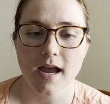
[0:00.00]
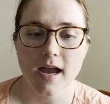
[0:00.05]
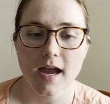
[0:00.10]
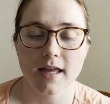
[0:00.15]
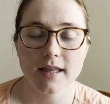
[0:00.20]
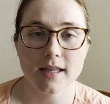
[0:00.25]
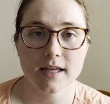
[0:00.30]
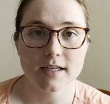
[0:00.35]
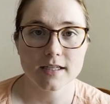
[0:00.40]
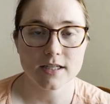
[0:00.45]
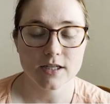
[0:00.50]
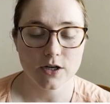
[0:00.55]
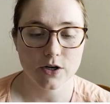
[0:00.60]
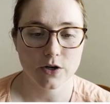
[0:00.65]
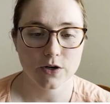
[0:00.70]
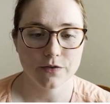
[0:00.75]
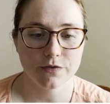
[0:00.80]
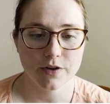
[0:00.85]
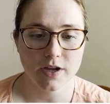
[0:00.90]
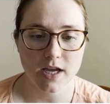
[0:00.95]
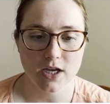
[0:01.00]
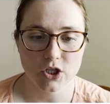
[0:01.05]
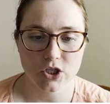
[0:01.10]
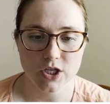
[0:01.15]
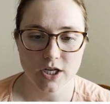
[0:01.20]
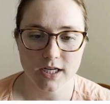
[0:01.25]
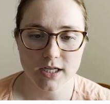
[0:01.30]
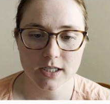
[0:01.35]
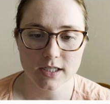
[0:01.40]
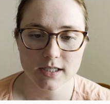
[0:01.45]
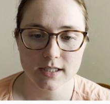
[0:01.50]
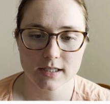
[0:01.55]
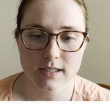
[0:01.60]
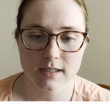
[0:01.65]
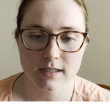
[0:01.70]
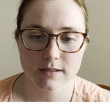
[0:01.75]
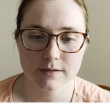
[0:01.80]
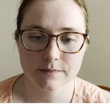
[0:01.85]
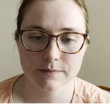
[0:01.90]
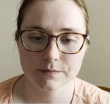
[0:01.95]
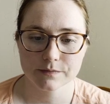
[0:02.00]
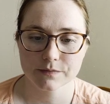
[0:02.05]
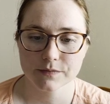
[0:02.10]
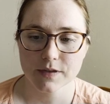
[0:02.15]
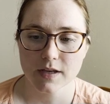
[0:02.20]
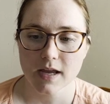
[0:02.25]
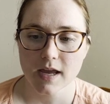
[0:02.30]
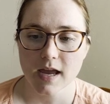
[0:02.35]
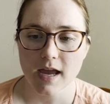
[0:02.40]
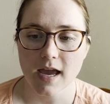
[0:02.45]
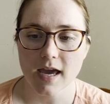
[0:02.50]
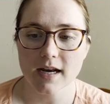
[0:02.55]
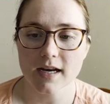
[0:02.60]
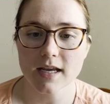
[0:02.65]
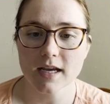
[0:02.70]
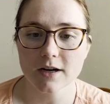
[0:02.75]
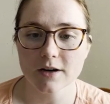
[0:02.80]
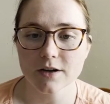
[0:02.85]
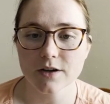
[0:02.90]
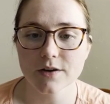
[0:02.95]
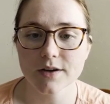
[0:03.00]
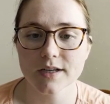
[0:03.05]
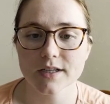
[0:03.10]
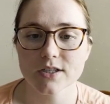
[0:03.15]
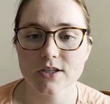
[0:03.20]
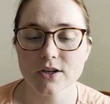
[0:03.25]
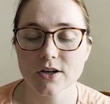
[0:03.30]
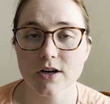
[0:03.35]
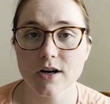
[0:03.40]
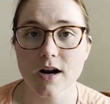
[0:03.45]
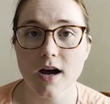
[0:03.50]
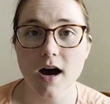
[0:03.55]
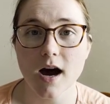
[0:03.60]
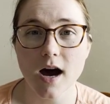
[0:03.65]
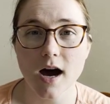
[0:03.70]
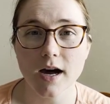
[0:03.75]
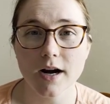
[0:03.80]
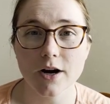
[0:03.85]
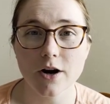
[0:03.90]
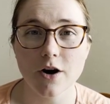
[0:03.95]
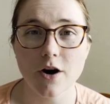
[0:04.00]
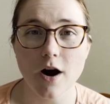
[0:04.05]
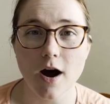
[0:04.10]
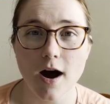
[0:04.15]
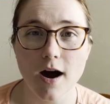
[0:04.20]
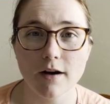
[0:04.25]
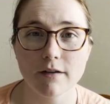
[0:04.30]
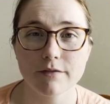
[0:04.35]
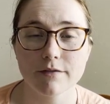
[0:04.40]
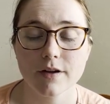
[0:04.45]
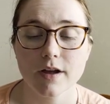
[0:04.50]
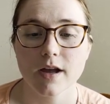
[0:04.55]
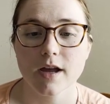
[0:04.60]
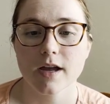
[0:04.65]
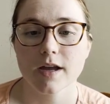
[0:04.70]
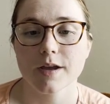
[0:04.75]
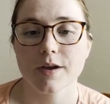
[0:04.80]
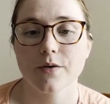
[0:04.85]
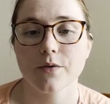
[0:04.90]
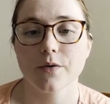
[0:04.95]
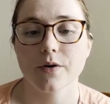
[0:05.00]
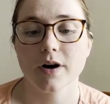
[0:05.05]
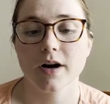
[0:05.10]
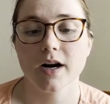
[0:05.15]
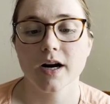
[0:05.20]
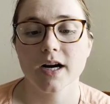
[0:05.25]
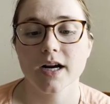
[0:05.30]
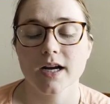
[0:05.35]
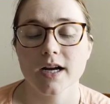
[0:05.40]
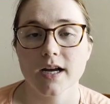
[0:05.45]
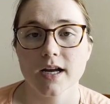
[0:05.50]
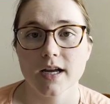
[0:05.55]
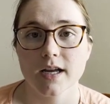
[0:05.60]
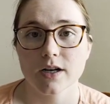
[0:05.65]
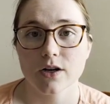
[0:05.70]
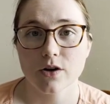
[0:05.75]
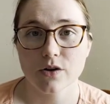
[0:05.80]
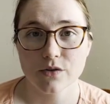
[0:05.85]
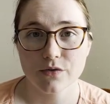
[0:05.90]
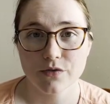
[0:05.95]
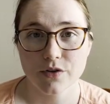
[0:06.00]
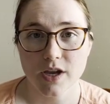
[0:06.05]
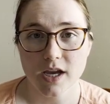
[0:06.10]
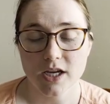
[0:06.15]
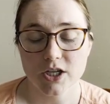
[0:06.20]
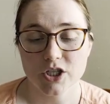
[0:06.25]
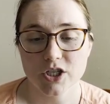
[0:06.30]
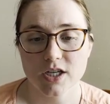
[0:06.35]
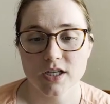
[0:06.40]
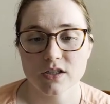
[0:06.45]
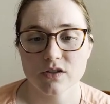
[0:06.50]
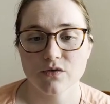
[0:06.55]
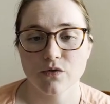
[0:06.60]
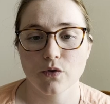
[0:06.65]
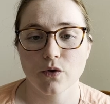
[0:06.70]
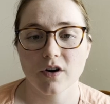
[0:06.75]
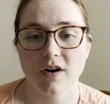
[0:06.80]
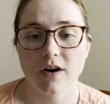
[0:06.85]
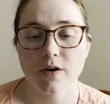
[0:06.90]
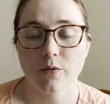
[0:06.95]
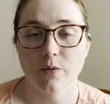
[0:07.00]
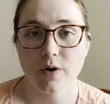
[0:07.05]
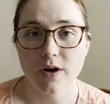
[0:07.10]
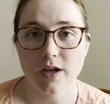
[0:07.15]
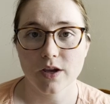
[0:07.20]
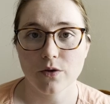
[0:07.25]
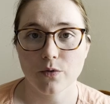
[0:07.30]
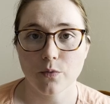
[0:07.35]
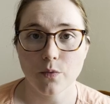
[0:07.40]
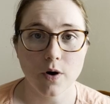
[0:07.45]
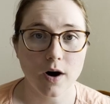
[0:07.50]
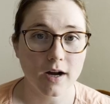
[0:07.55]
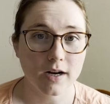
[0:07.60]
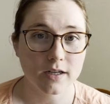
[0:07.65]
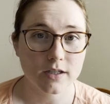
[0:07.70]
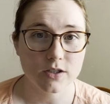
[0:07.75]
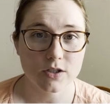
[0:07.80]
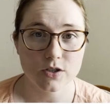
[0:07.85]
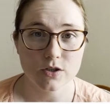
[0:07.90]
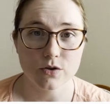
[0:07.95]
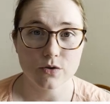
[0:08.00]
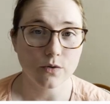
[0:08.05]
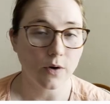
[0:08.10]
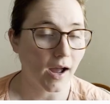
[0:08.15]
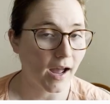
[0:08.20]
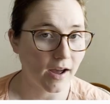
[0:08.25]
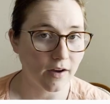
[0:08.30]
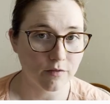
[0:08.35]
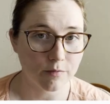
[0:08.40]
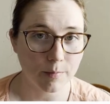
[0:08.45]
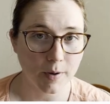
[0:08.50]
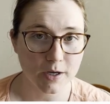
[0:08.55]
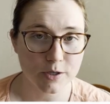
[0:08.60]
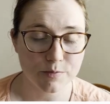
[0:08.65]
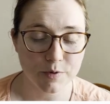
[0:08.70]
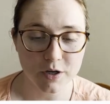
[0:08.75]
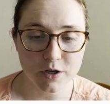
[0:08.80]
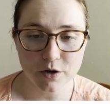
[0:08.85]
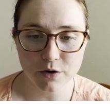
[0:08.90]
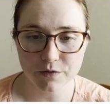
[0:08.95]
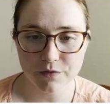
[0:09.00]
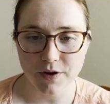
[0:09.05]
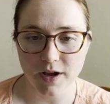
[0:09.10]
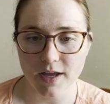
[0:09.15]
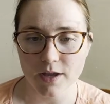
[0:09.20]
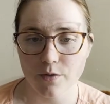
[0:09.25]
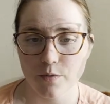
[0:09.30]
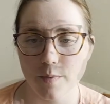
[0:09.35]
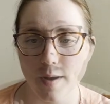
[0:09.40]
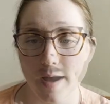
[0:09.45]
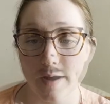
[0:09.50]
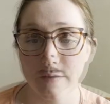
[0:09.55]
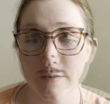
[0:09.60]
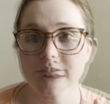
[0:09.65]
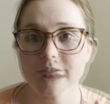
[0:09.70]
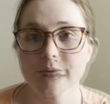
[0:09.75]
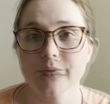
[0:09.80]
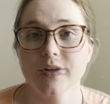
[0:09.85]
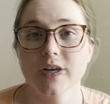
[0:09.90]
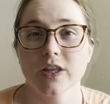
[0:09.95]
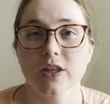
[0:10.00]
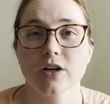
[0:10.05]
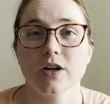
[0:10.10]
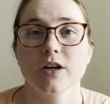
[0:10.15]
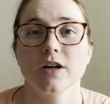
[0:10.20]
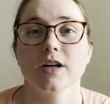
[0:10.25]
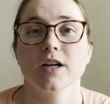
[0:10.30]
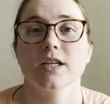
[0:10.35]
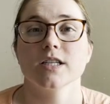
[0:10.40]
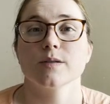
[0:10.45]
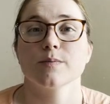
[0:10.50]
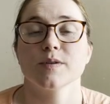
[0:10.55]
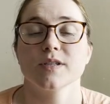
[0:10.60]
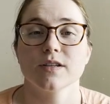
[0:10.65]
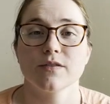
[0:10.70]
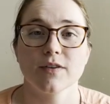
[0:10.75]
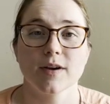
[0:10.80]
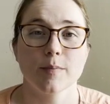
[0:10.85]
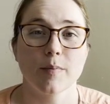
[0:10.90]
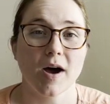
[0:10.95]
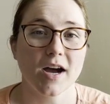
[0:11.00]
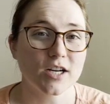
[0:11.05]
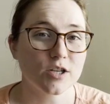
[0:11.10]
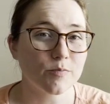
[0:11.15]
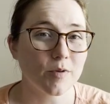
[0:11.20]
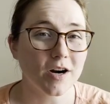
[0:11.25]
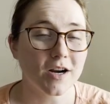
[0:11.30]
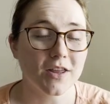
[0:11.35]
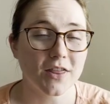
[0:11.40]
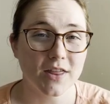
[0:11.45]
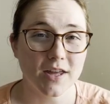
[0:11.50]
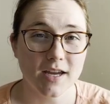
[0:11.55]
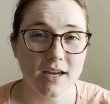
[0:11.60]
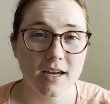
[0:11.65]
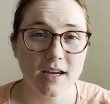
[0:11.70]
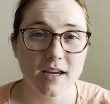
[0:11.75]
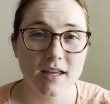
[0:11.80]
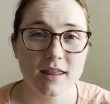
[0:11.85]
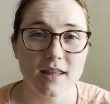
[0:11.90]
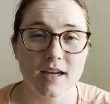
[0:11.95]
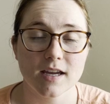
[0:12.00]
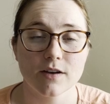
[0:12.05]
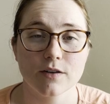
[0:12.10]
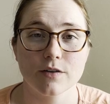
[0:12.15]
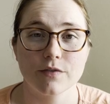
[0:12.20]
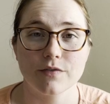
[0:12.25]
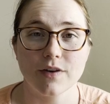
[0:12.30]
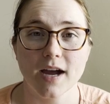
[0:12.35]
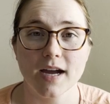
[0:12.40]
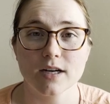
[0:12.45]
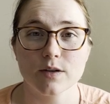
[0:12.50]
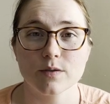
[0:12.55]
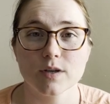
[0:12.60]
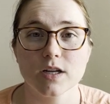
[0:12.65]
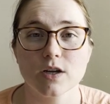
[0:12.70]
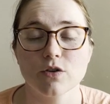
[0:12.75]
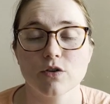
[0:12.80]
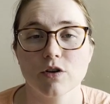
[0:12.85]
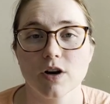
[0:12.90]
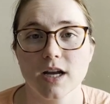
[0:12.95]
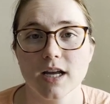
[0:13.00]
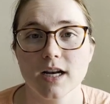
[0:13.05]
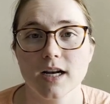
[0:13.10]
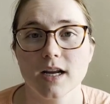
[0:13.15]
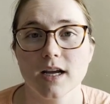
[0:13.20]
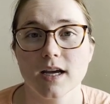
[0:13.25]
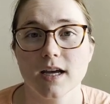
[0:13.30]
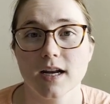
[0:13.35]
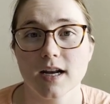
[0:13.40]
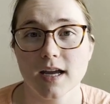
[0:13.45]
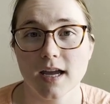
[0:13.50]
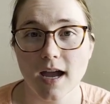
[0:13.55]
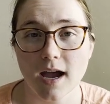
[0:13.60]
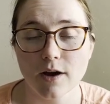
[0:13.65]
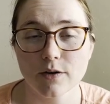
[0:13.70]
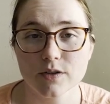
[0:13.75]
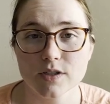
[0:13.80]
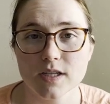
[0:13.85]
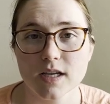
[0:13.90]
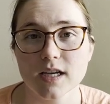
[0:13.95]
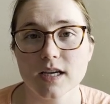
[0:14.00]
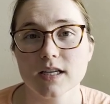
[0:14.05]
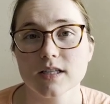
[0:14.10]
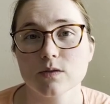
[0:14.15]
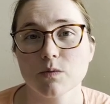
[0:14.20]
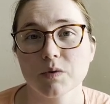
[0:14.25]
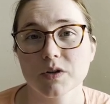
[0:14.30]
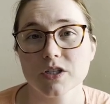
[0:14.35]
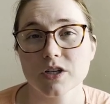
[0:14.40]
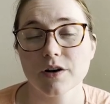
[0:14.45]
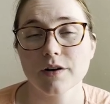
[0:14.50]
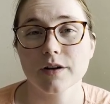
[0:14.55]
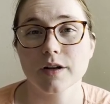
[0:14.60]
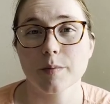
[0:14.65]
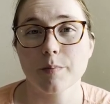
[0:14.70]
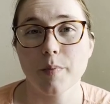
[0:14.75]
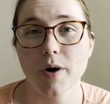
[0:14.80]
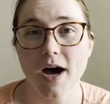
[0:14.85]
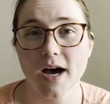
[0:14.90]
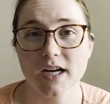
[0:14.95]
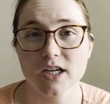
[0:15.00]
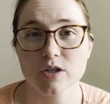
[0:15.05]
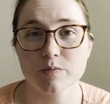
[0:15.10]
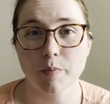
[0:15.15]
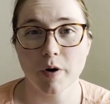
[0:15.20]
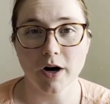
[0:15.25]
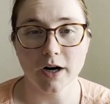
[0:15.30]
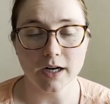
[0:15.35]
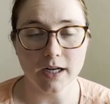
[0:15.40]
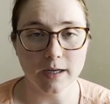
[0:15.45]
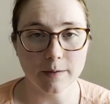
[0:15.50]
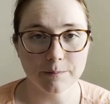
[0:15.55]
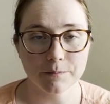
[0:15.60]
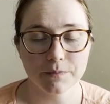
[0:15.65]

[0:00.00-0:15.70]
and then to notifications. And here you can turn on or off your notifications for what you want to have Poshmark notify you about. So another specific Poshmark thing that you'll find when you create an account is what's called a Posh Party.